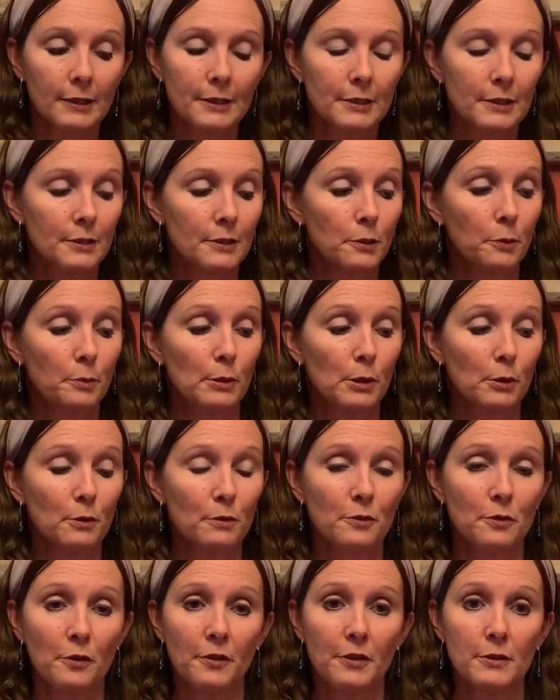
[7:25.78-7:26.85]
So
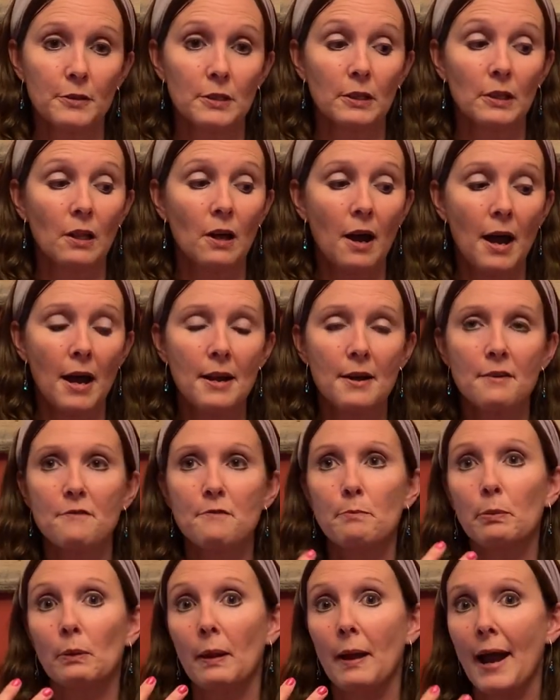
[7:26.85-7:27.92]
beautiful. There's a lot of
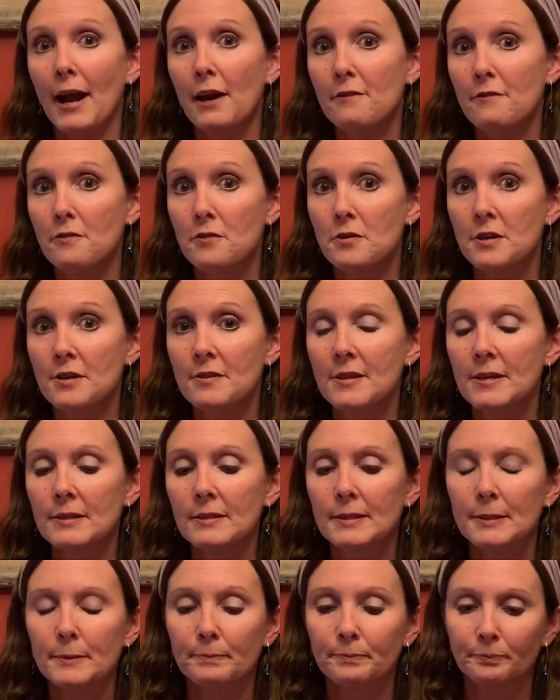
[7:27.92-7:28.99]
black fruit in
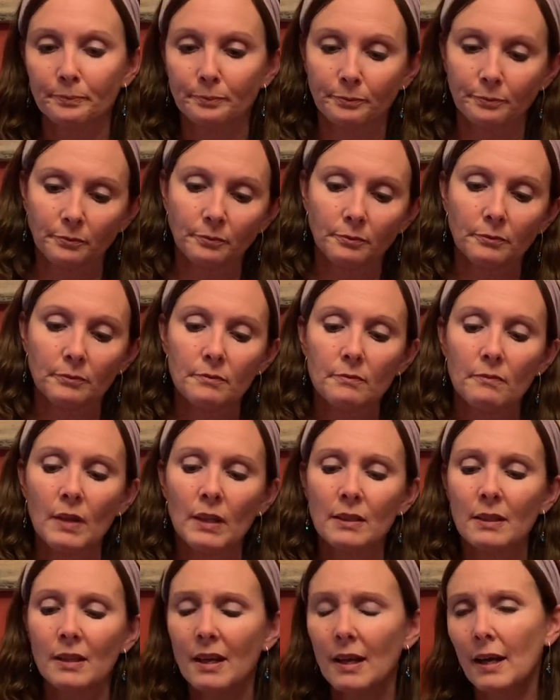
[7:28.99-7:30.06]
this,
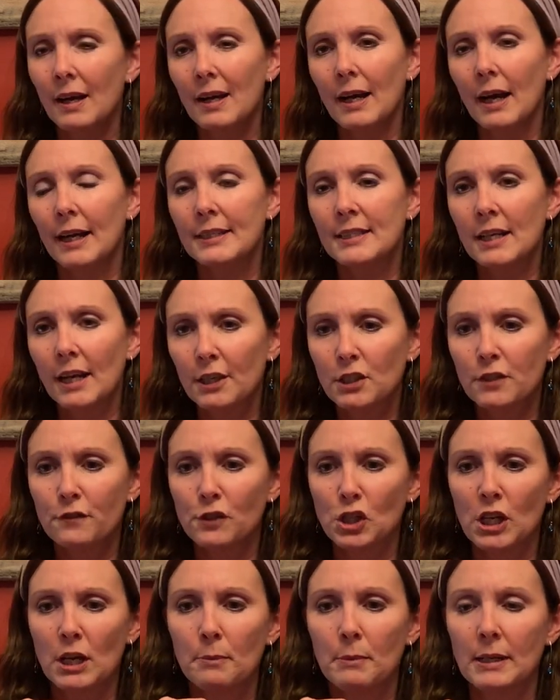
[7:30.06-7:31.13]
a touch of
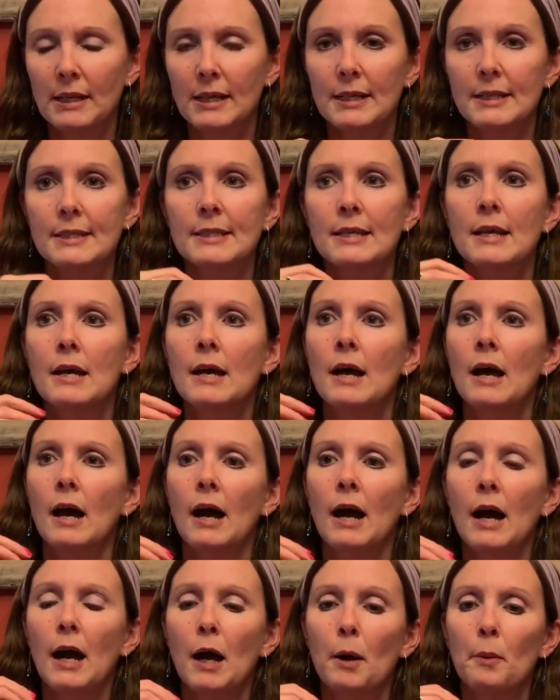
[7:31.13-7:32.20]
jamminess,
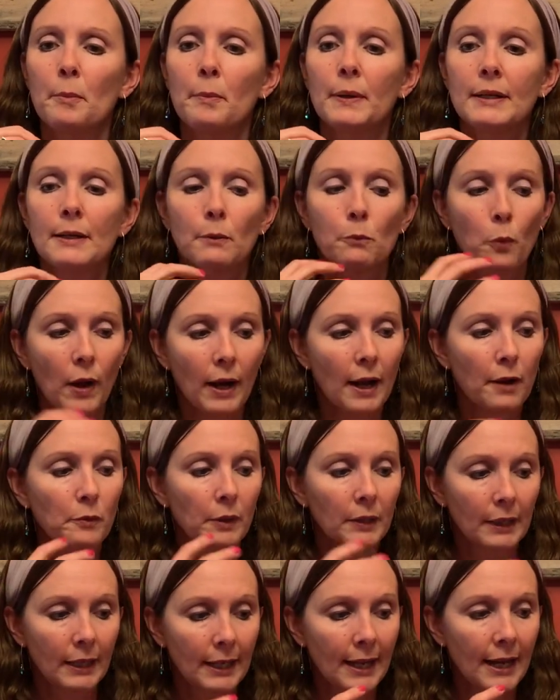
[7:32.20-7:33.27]
but what I
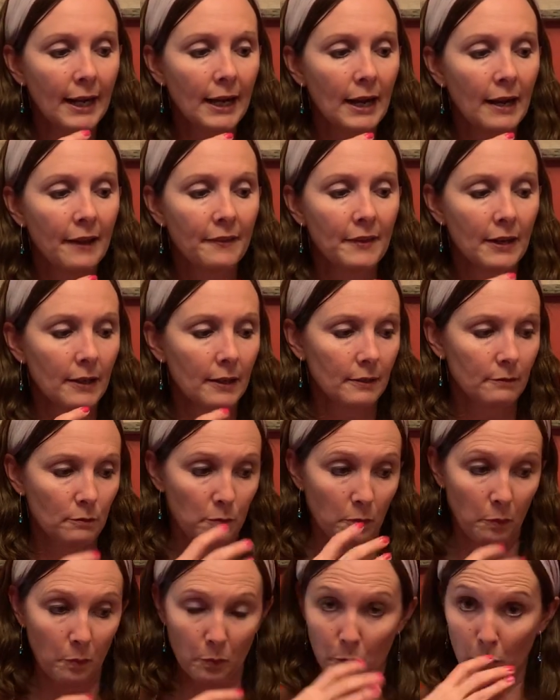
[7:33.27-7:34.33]
really get on that
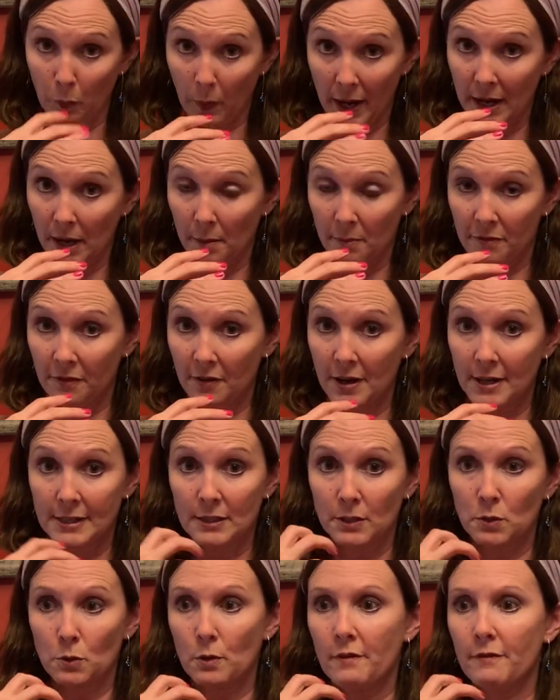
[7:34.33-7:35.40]
right up front
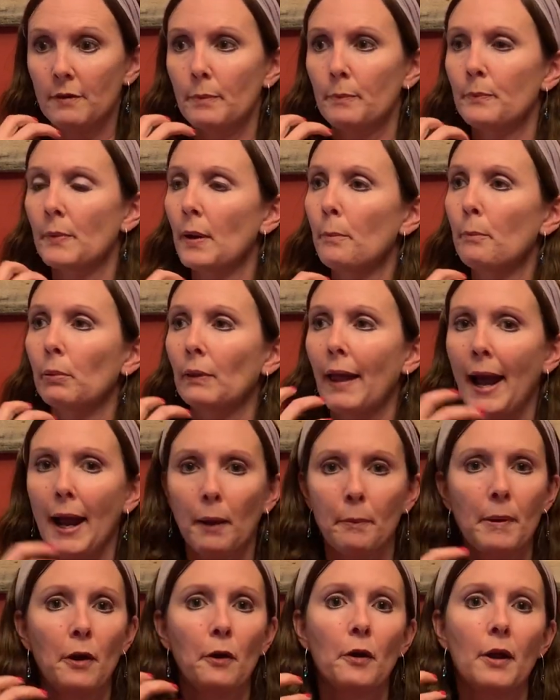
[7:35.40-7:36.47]
is sort of a
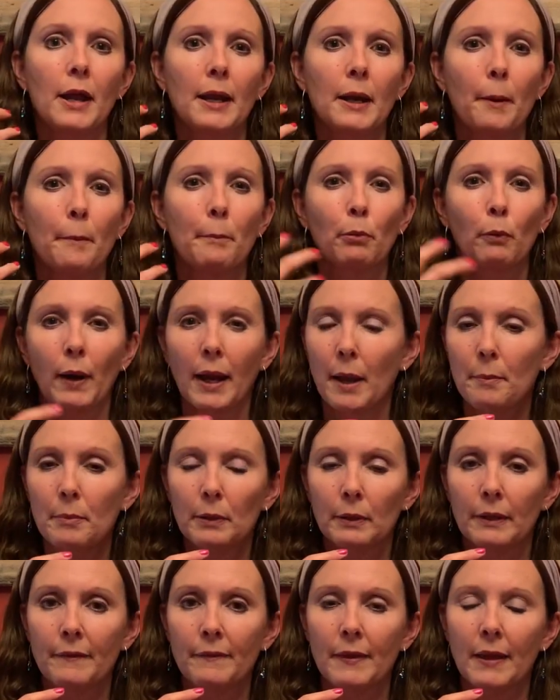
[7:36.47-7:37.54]
blackberry and a
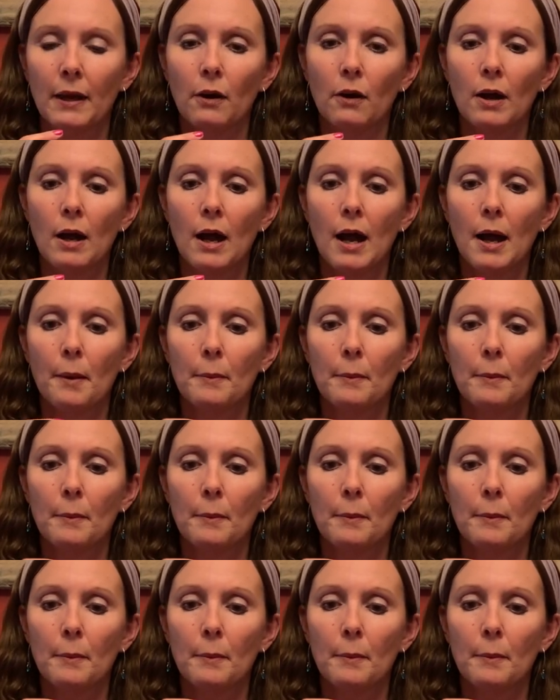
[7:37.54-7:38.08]
bramble in there.